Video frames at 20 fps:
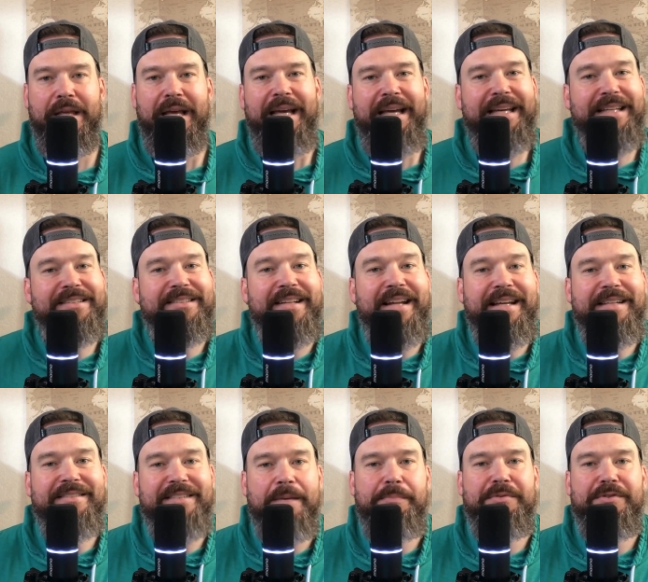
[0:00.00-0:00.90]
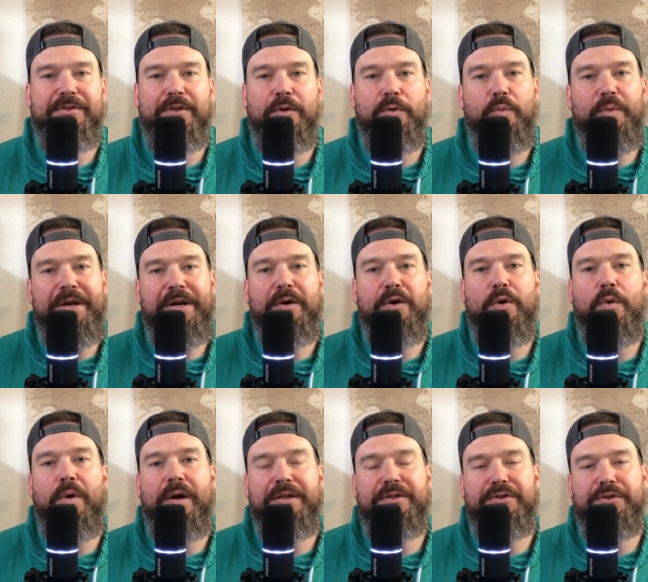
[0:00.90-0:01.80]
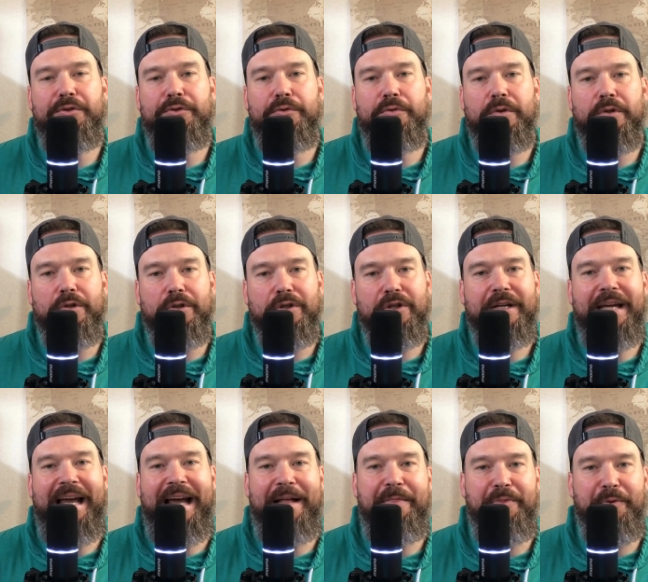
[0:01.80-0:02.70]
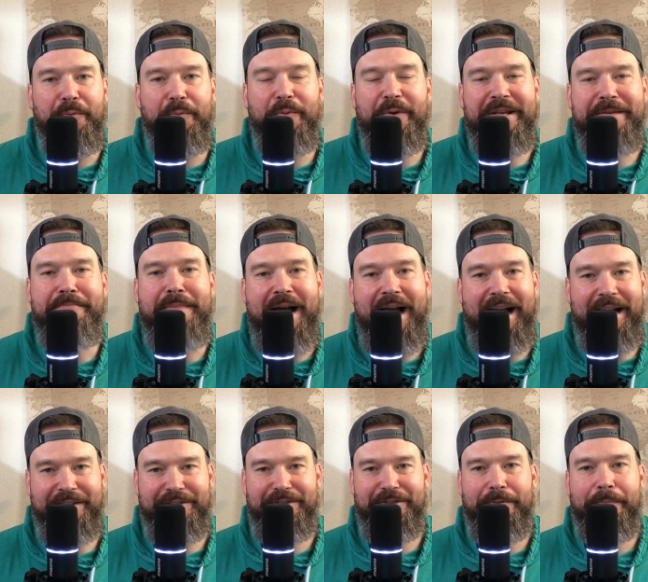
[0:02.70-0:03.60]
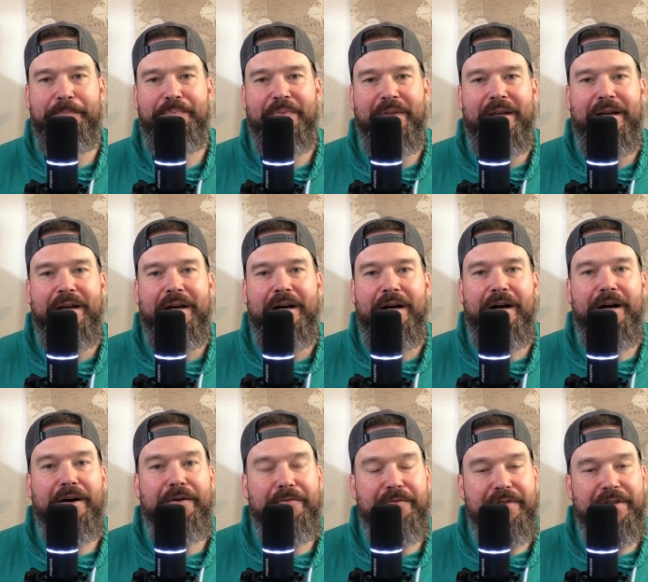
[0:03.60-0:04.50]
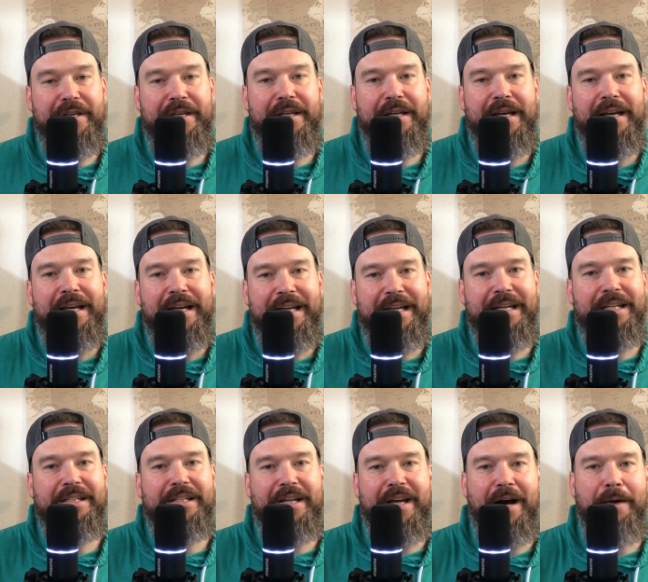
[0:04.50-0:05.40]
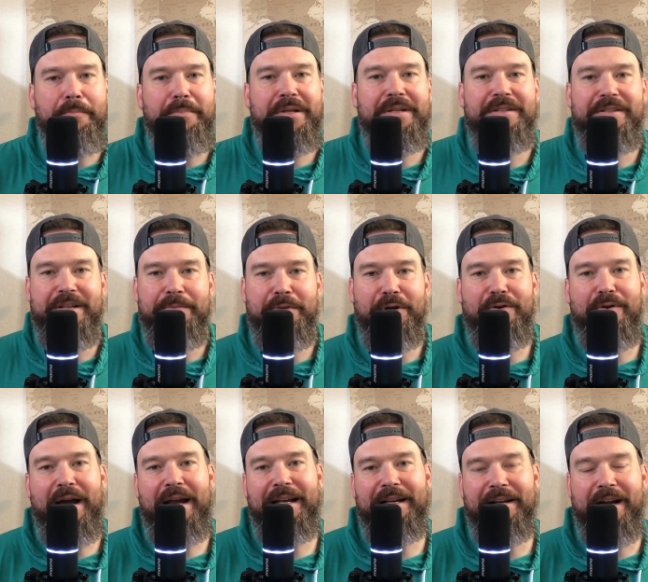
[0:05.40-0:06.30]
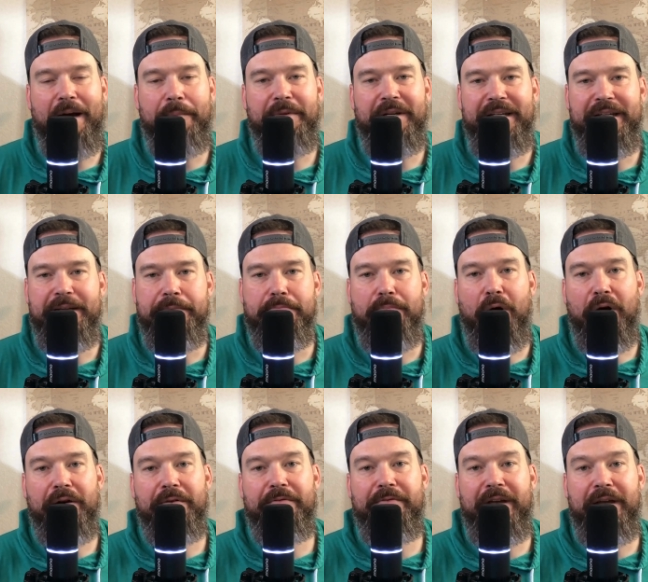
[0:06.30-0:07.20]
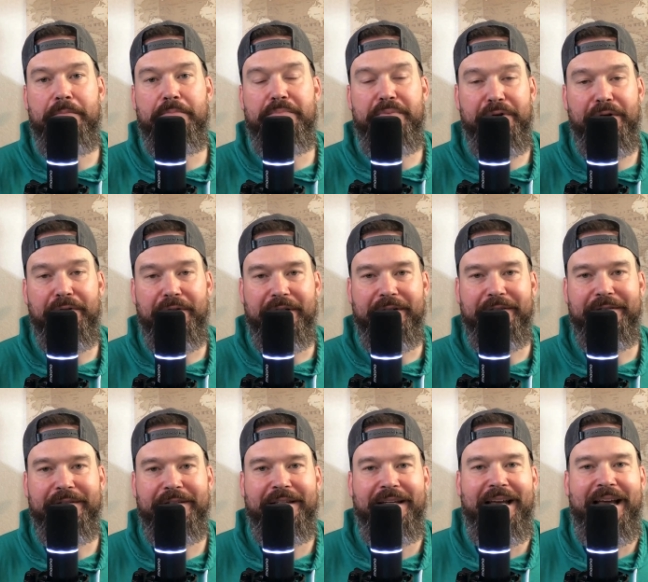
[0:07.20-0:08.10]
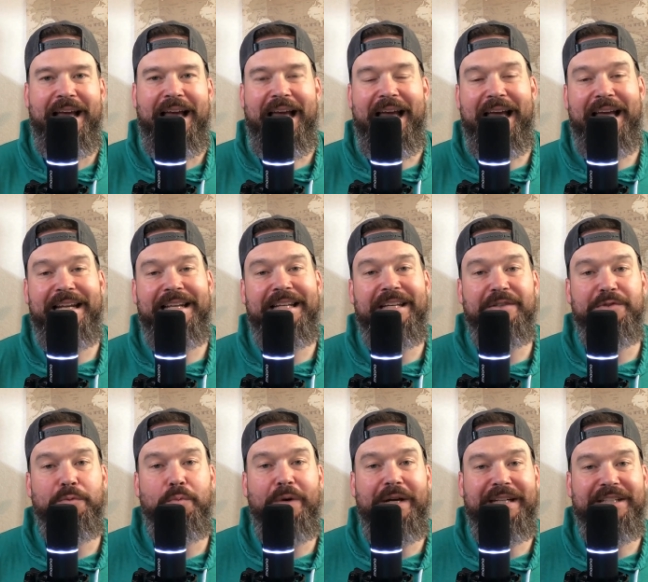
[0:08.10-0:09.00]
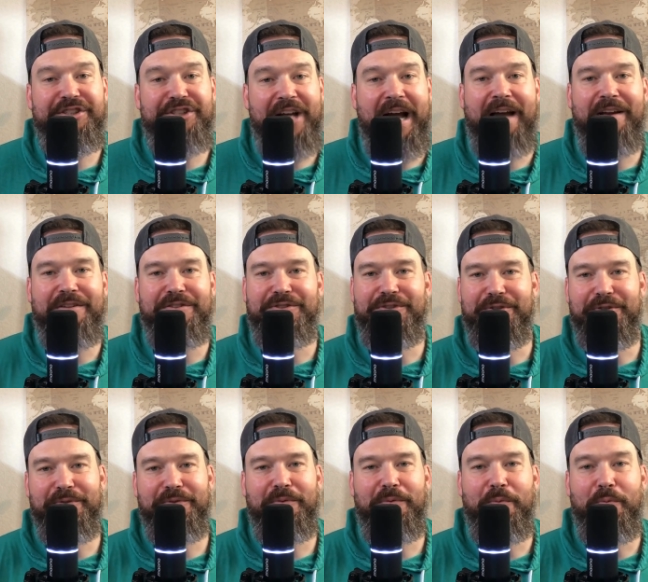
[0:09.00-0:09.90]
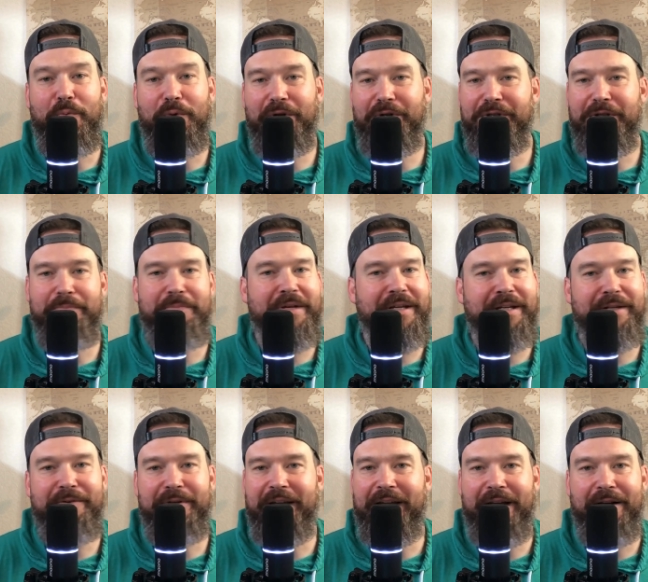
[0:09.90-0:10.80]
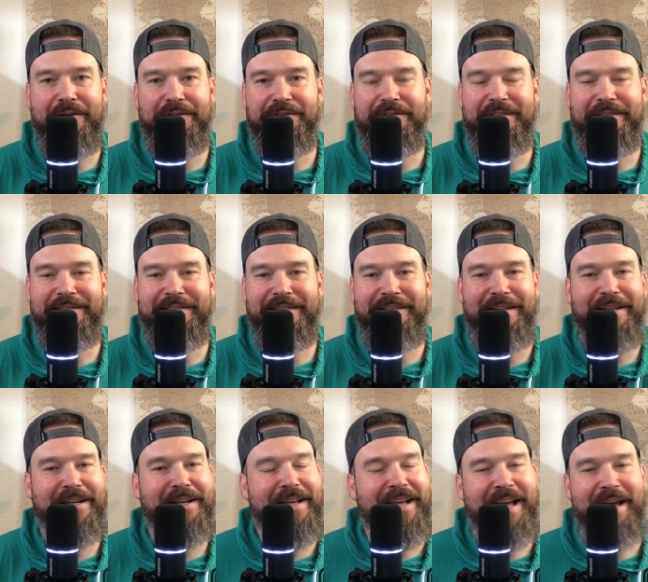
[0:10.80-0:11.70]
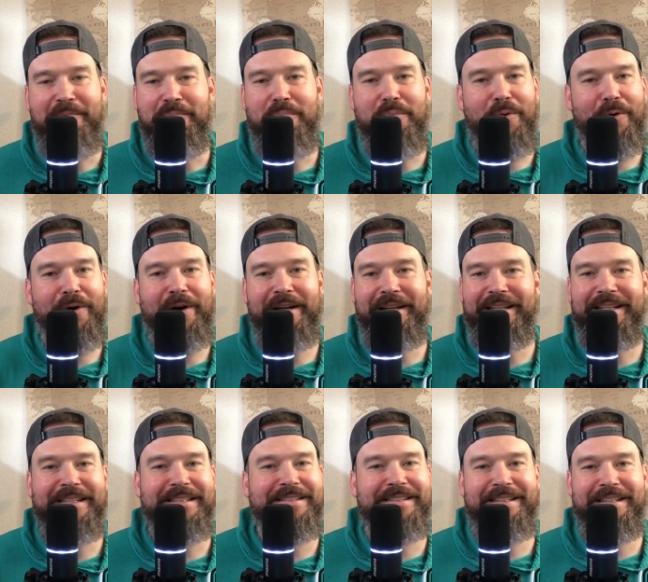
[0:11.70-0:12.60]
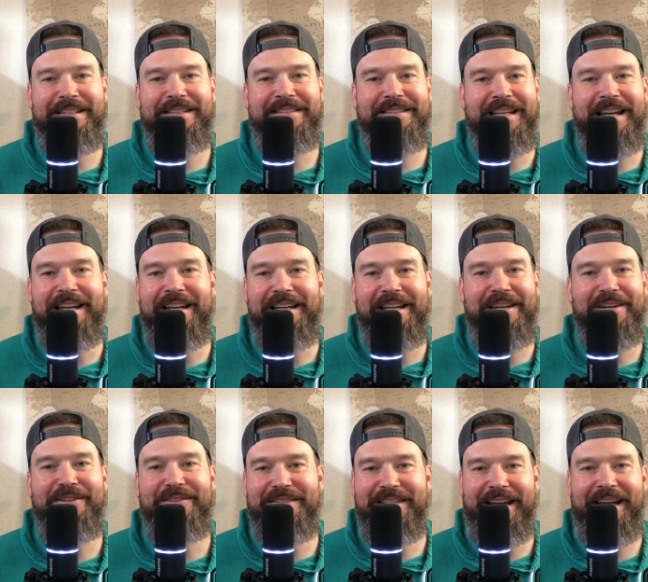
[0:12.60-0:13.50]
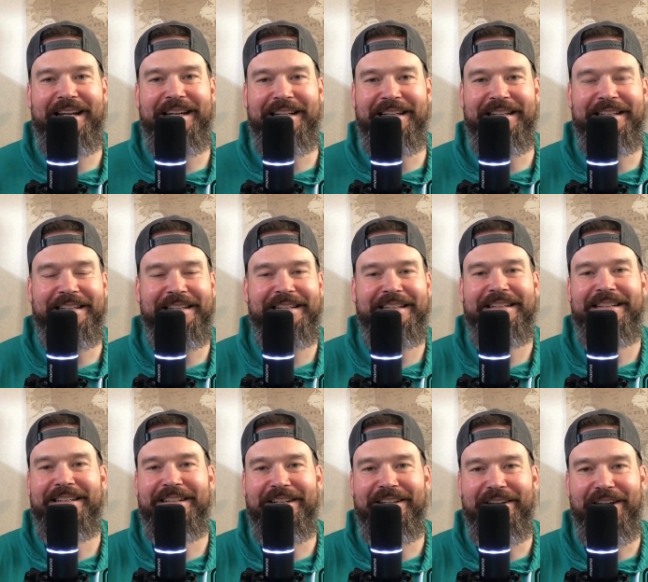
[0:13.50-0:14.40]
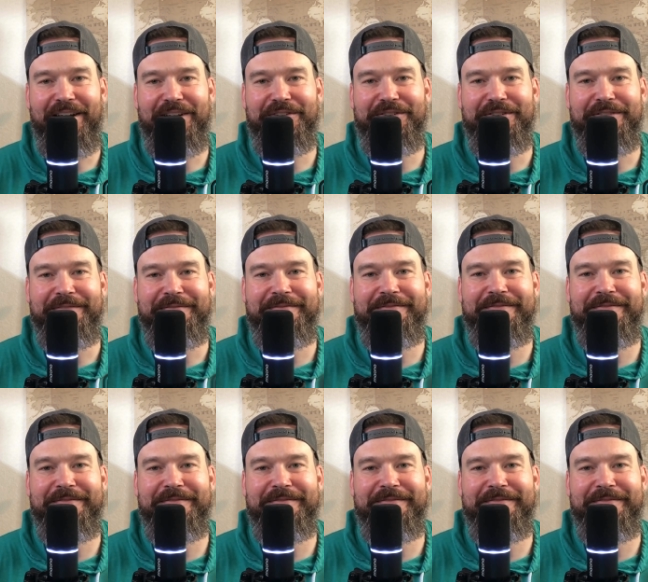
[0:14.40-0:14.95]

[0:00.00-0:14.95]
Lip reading: In today's episode, we are going to look at the rematch of the incumbent Democratic nominee Martin Van Buren and his Whig challenger, William Henry Harrison. And boy, is this an entertaining election.